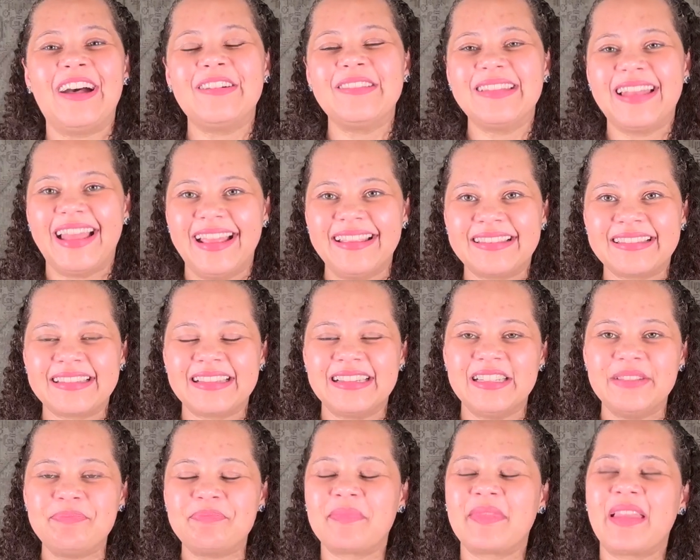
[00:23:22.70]

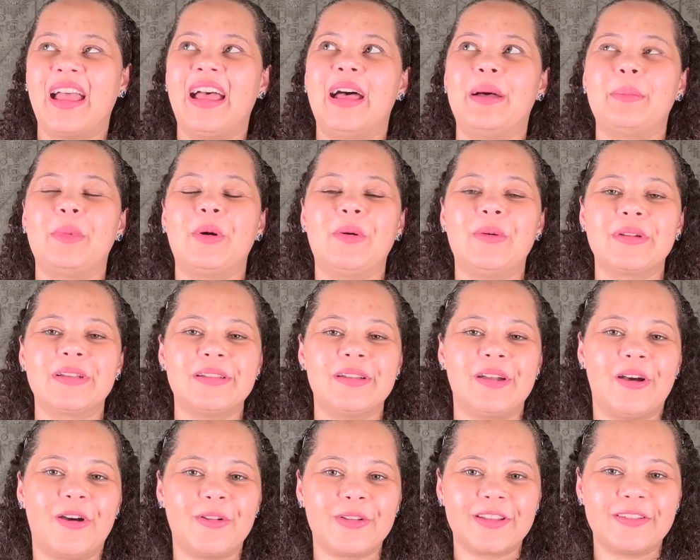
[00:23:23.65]
lastly, among
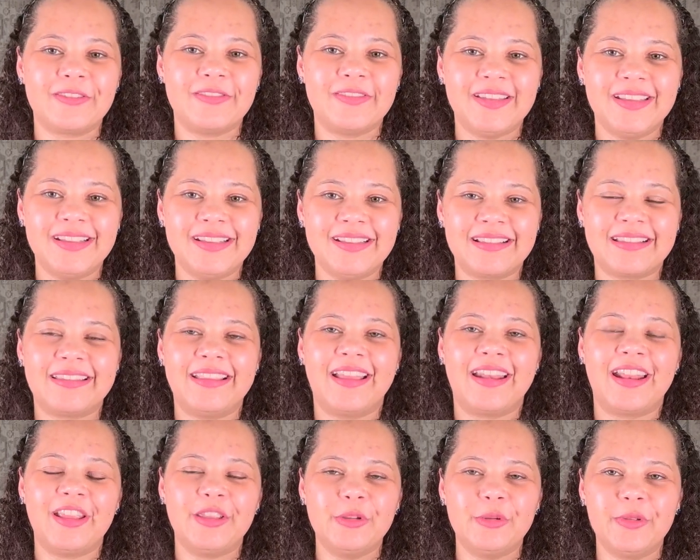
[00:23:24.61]
all the things that
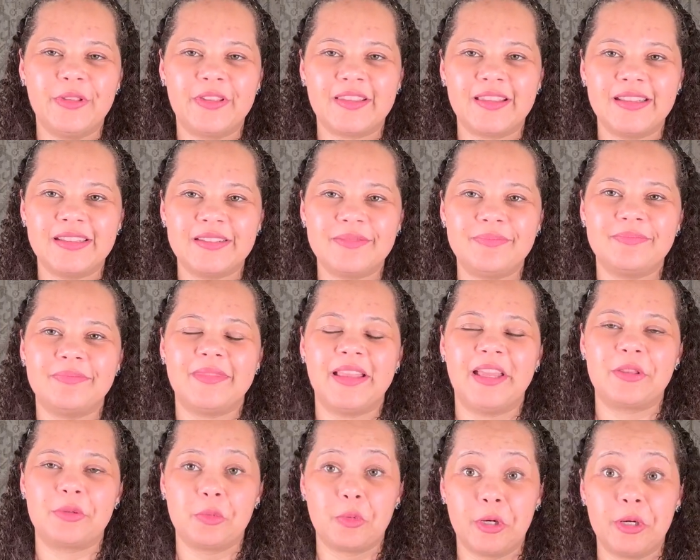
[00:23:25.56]
I used
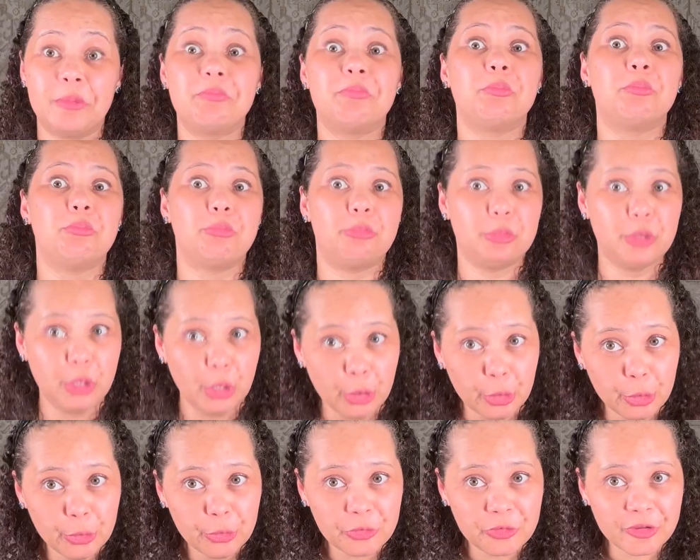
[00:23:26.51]
that were
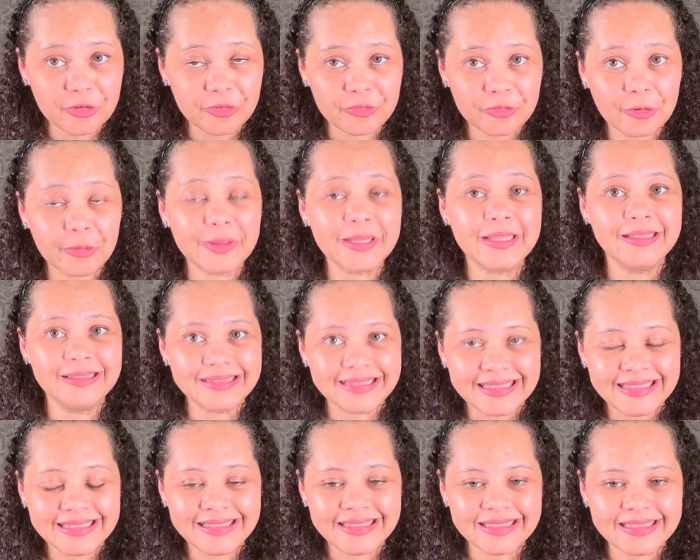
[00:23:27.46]
useful
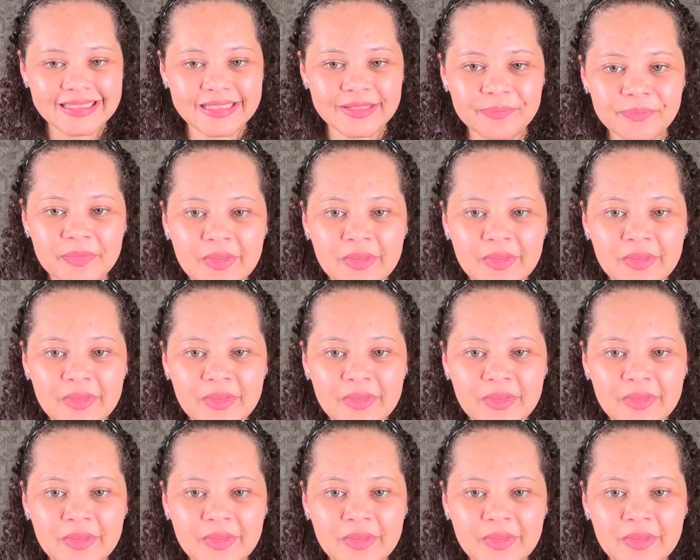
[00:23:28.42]
indeed,